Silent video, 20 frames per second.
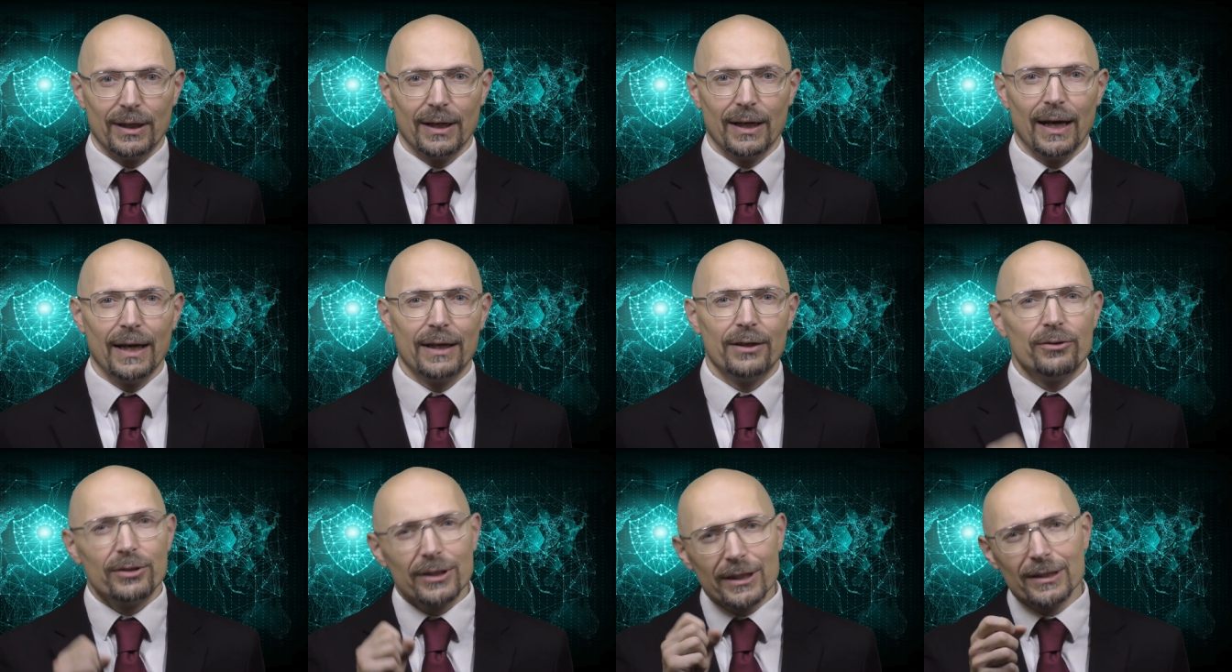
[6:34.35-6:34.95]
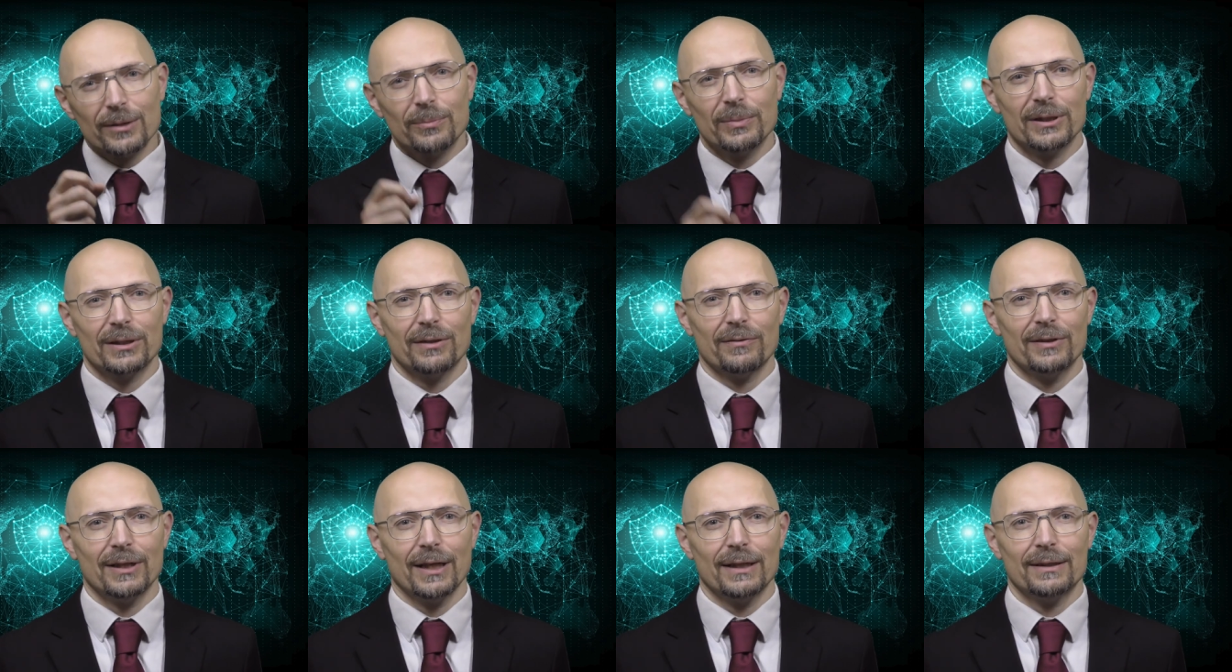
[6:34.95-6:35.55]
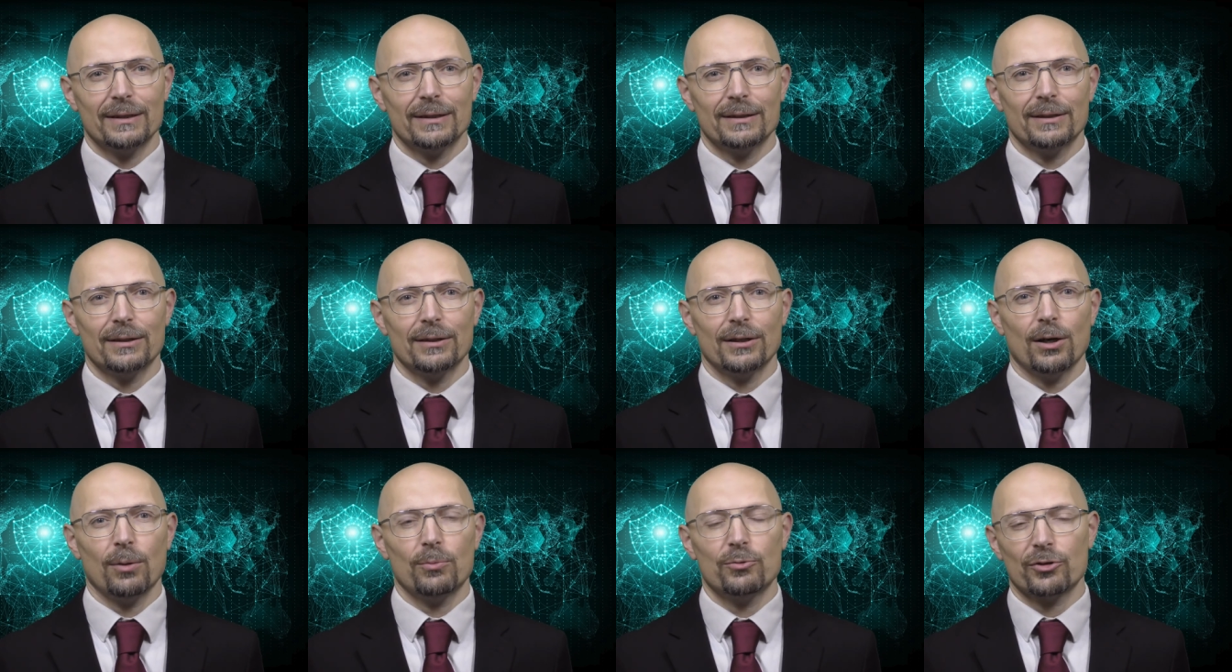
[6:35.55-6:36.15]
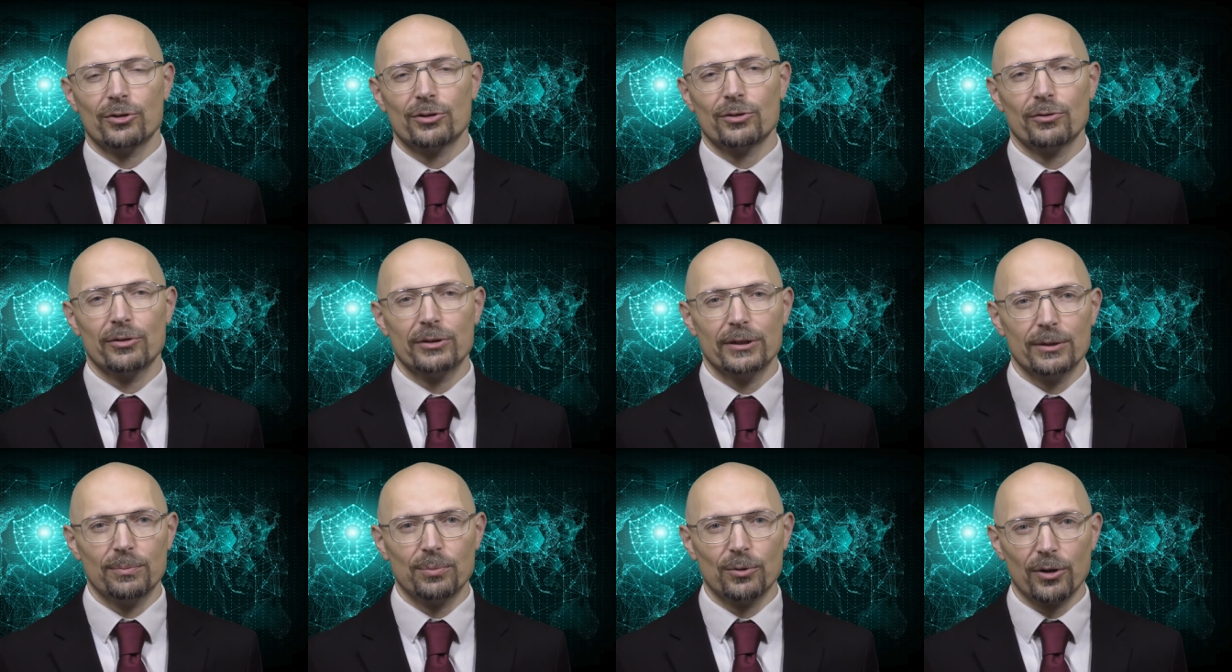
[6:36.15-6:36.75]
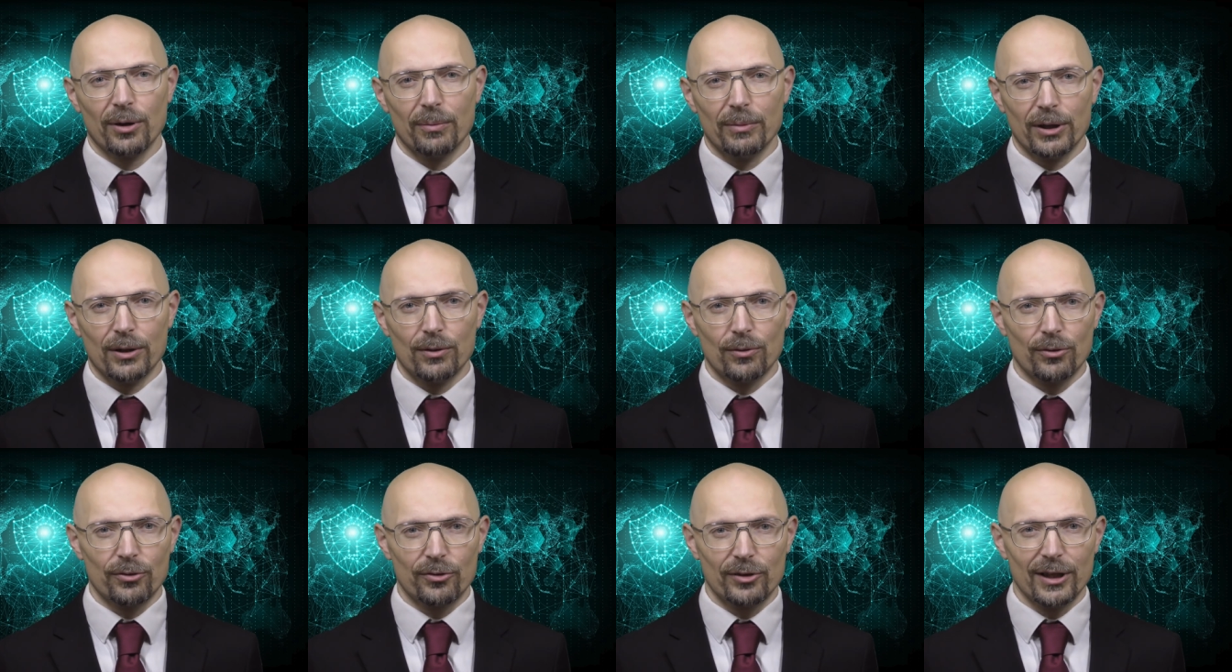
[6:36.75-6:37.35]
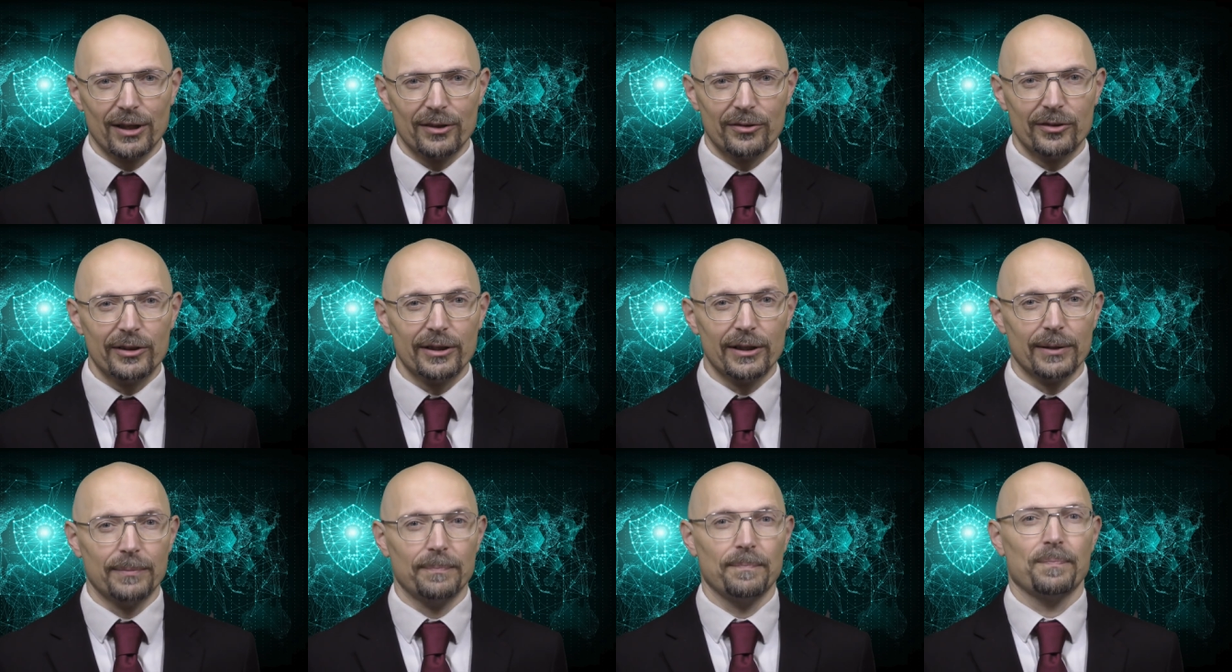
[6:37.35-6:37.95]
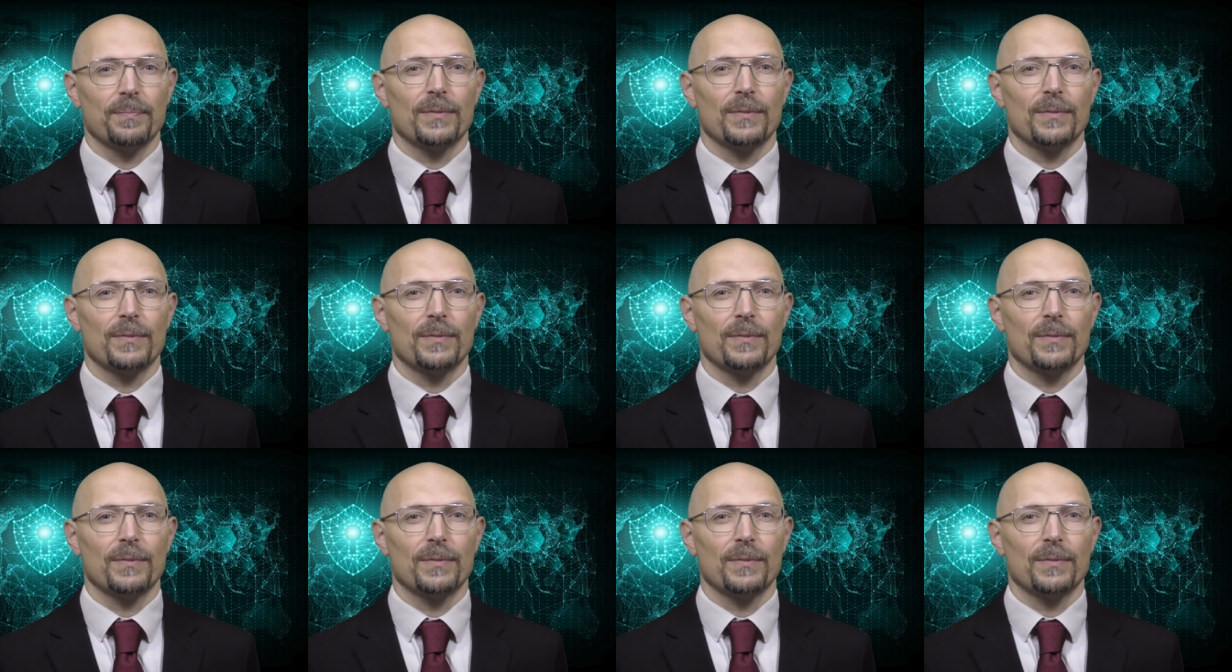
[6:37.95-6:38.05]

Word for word: And you did a bit of that in the object-oriented programming course last year.